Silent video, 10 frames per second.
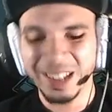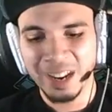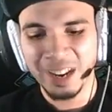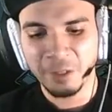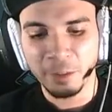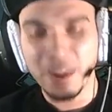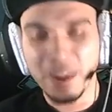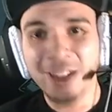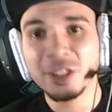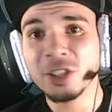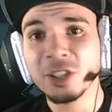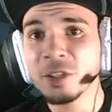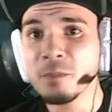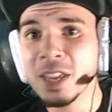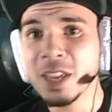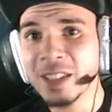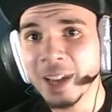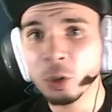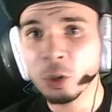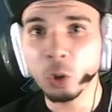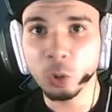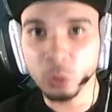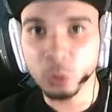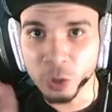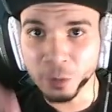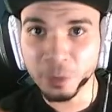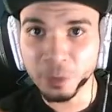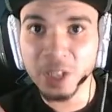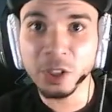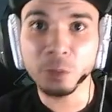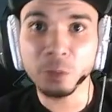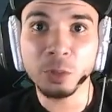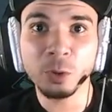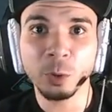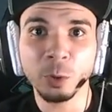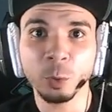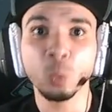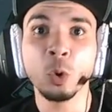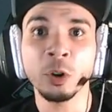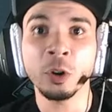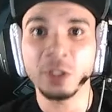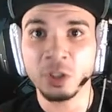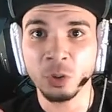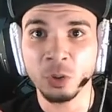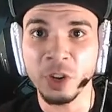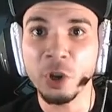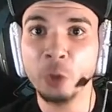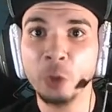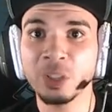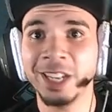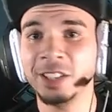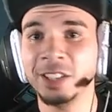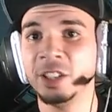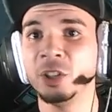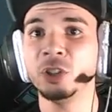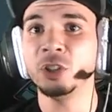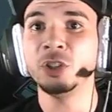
If it manages to meet that goal, you feed the computer rewards so it knows that it did a good